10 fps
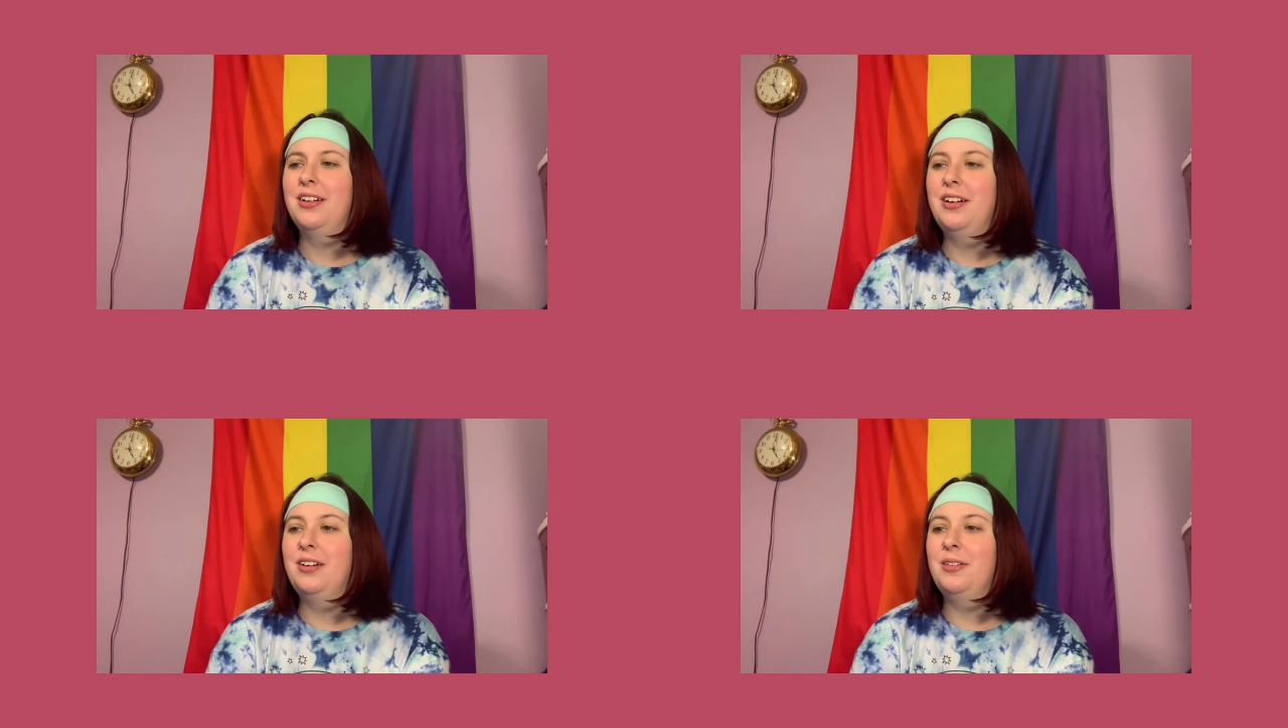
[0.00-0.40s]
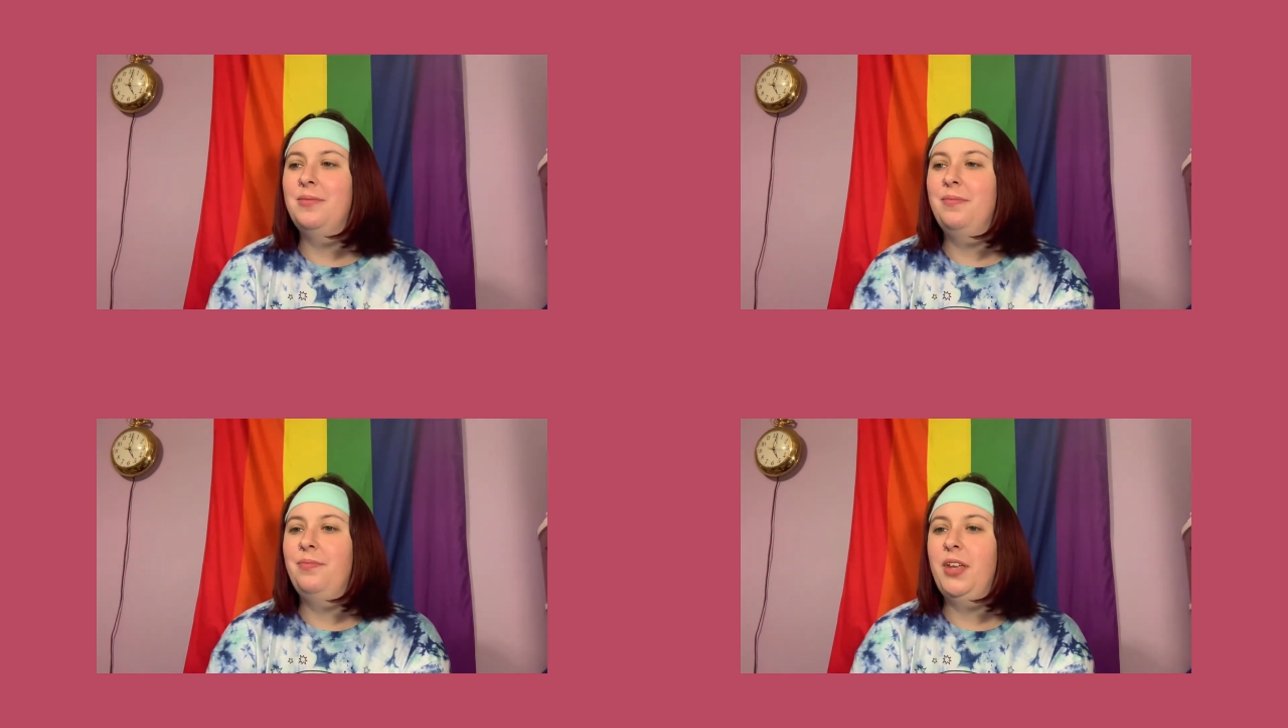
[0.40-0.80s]

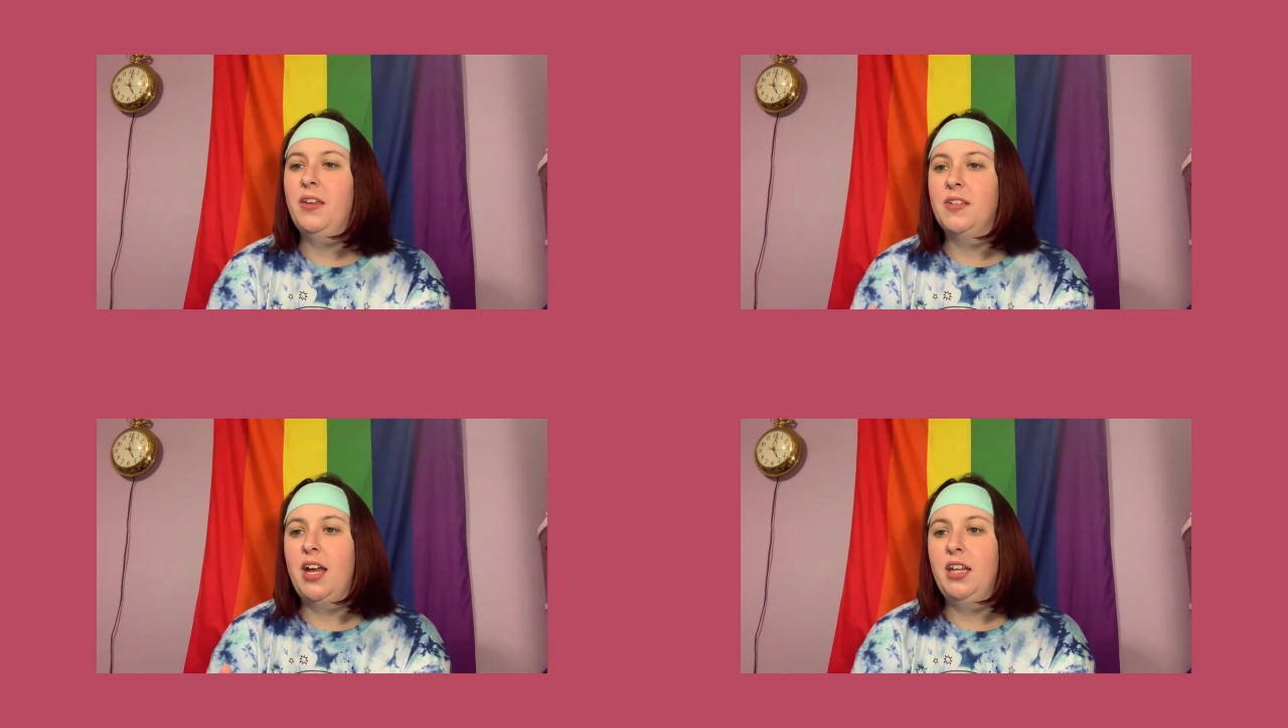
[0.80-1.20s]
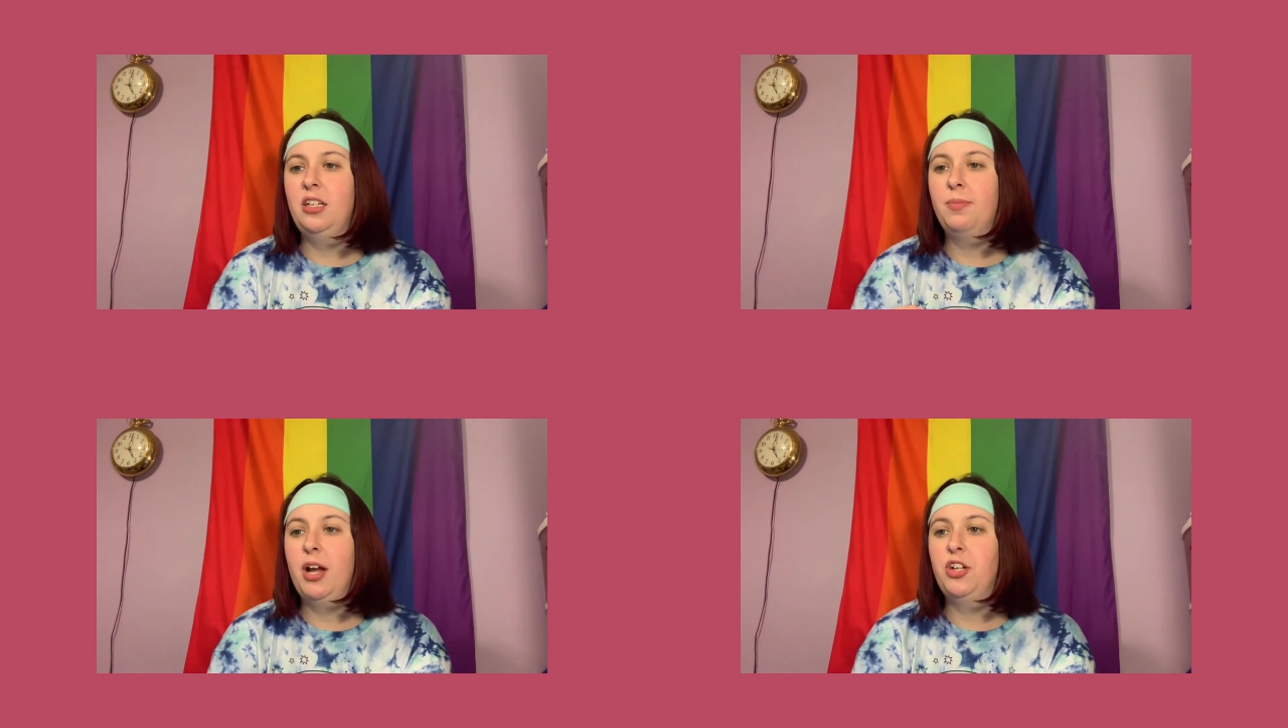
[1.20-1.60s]
The anxiety and
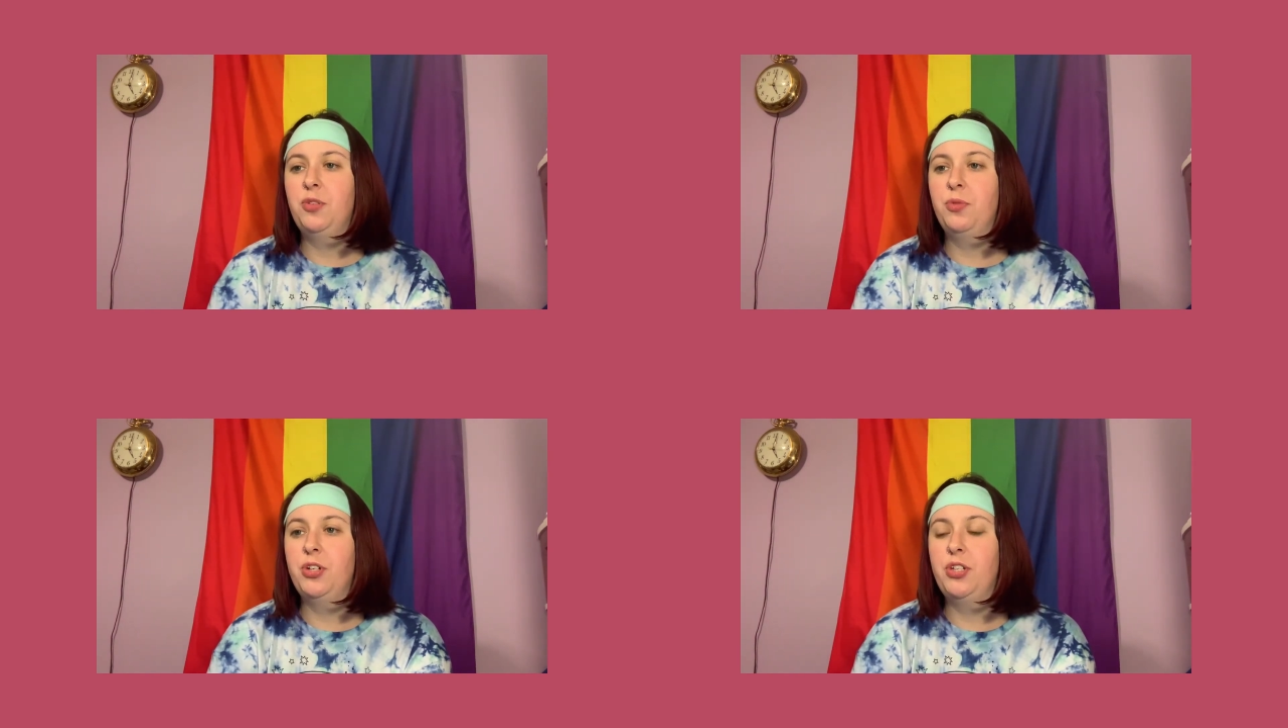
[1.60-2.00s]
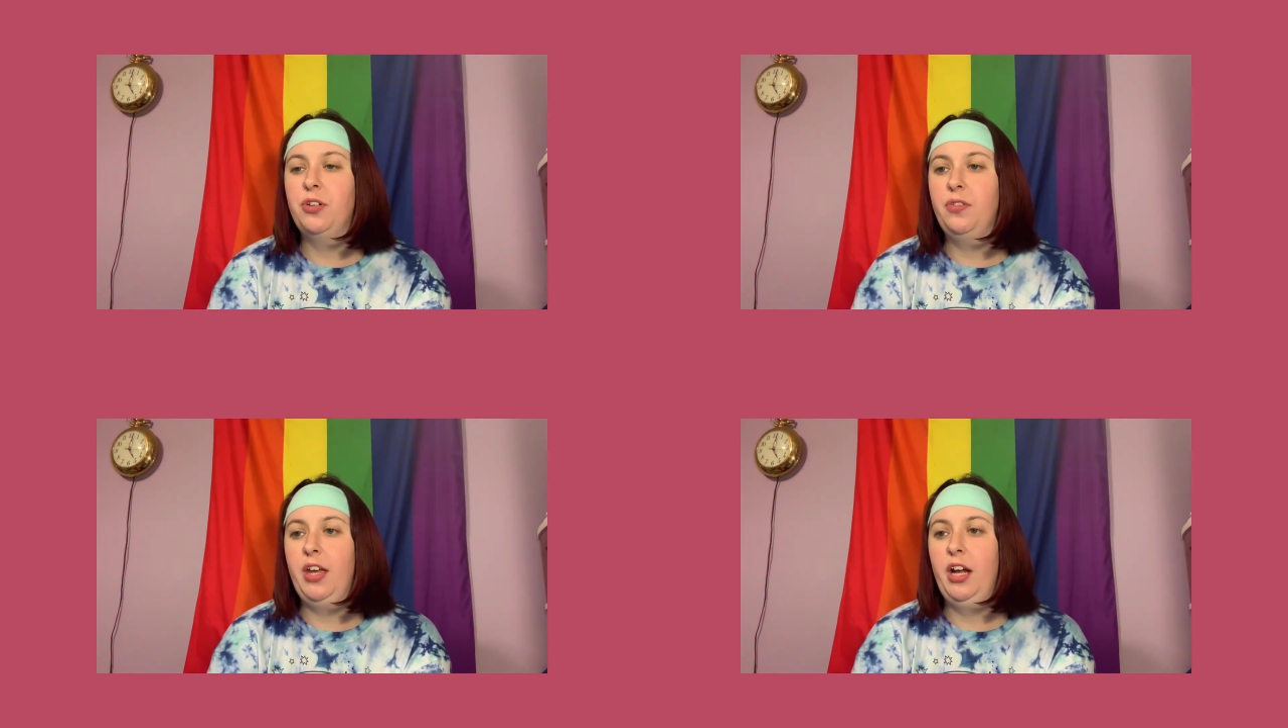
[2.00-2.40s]
depression were
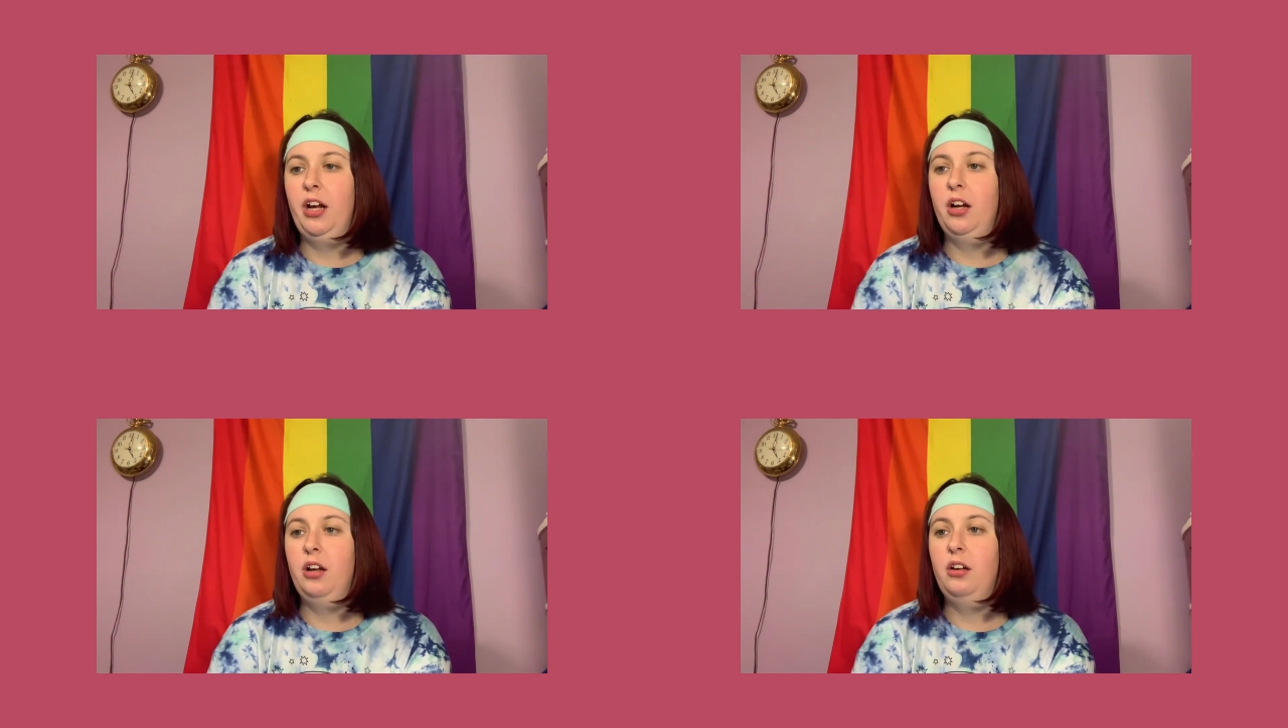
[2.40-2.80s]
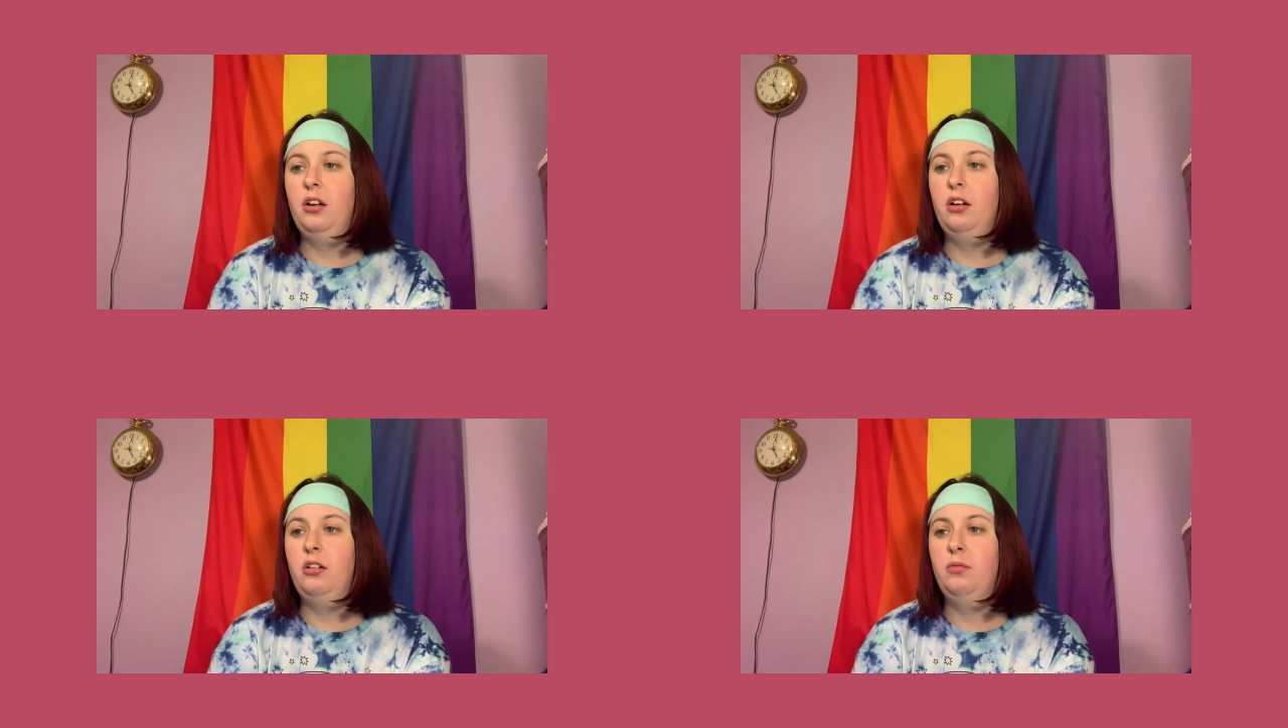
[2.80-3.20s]
still there,
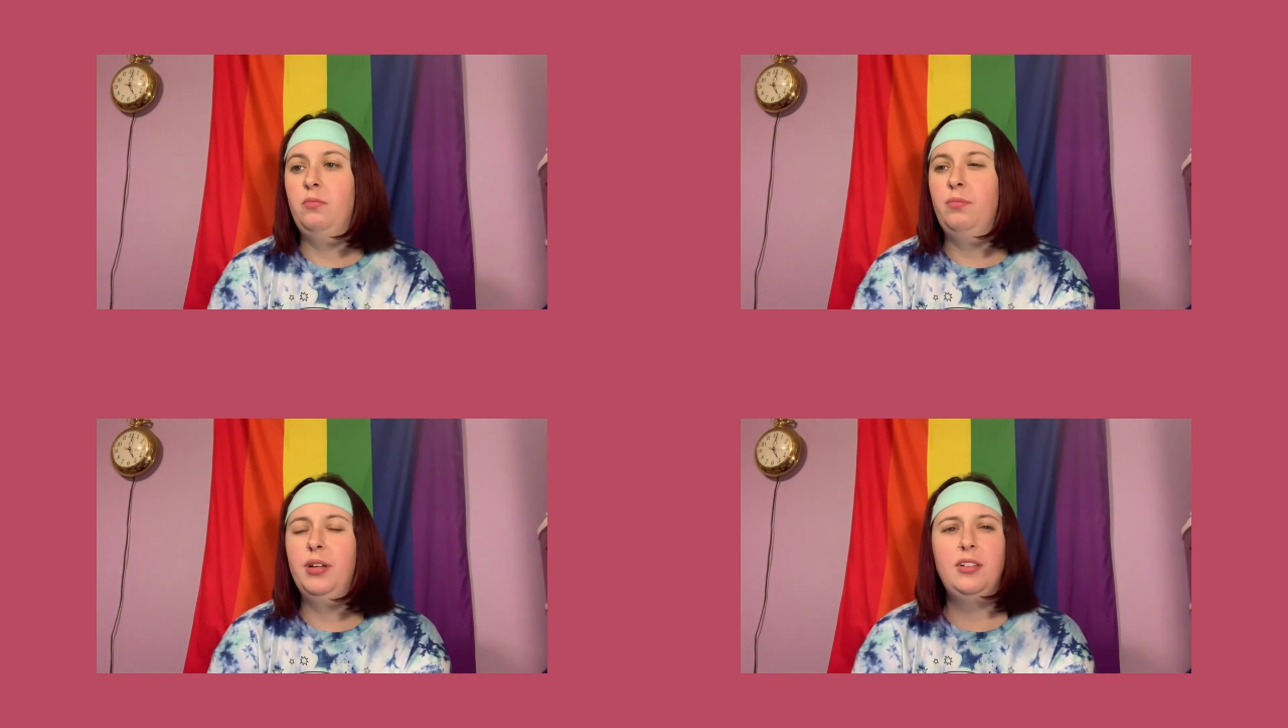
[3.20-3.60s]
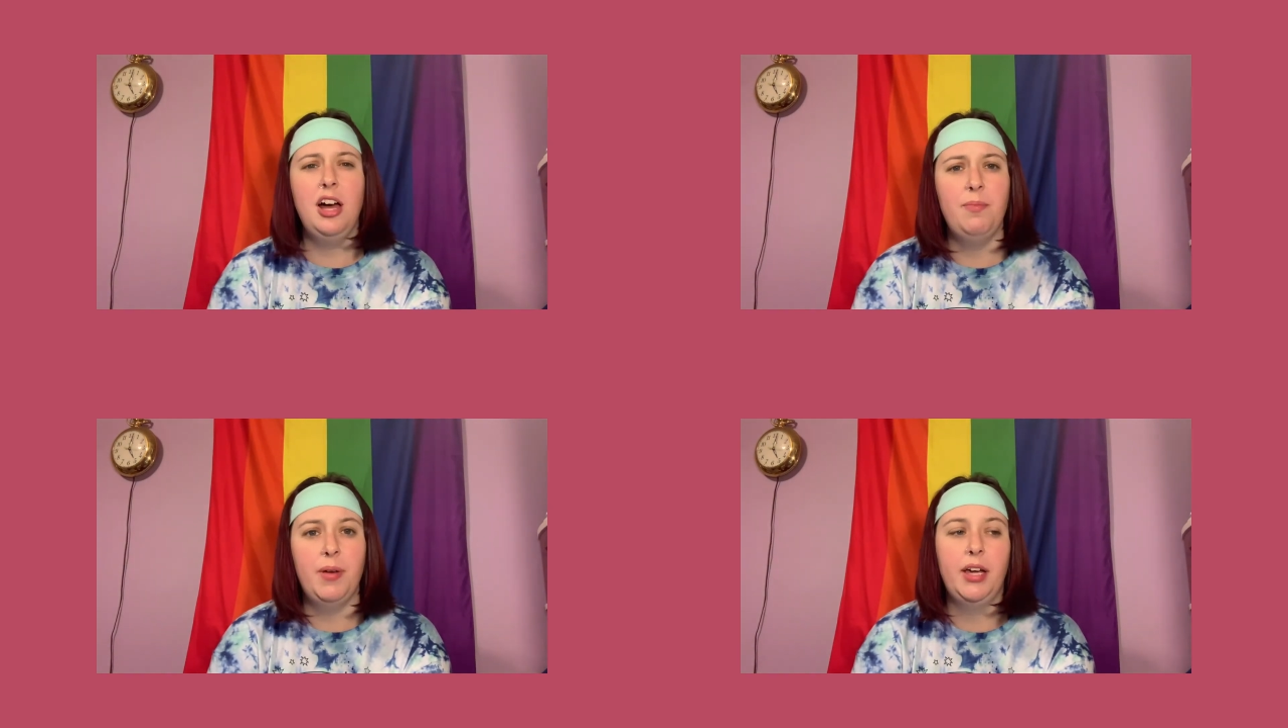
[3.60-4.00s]
but a
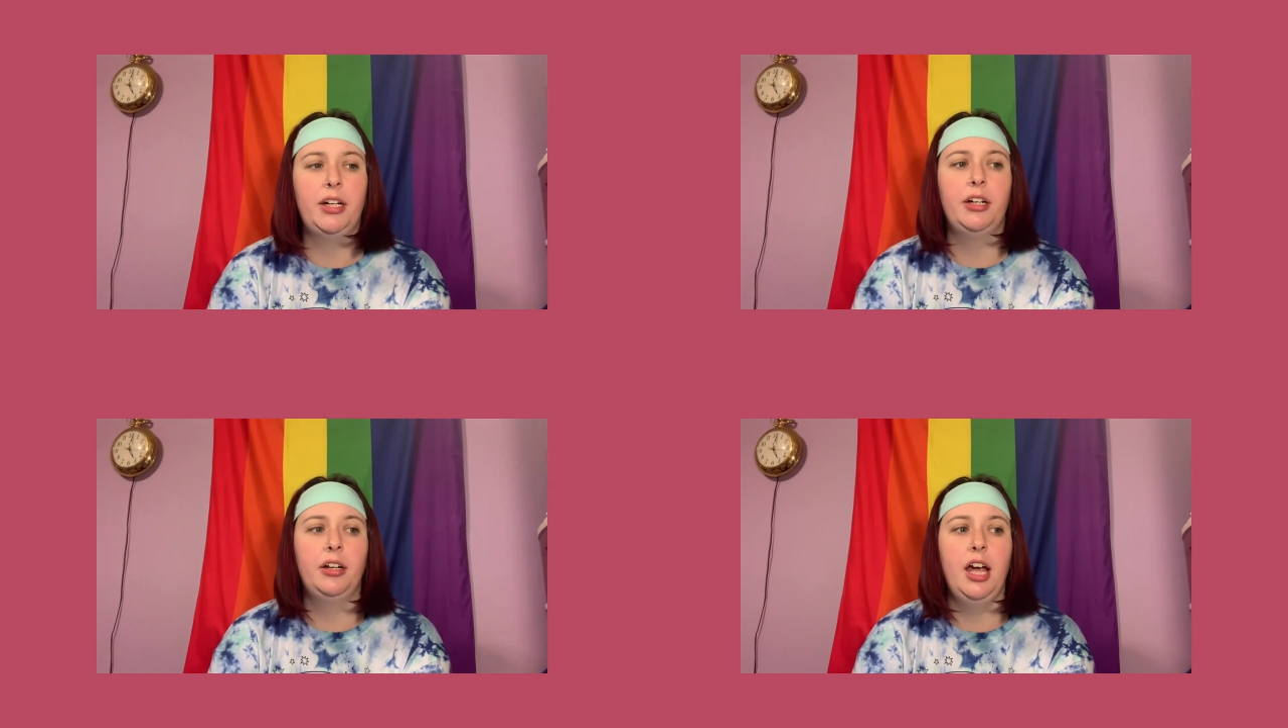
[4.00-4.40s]
lot better.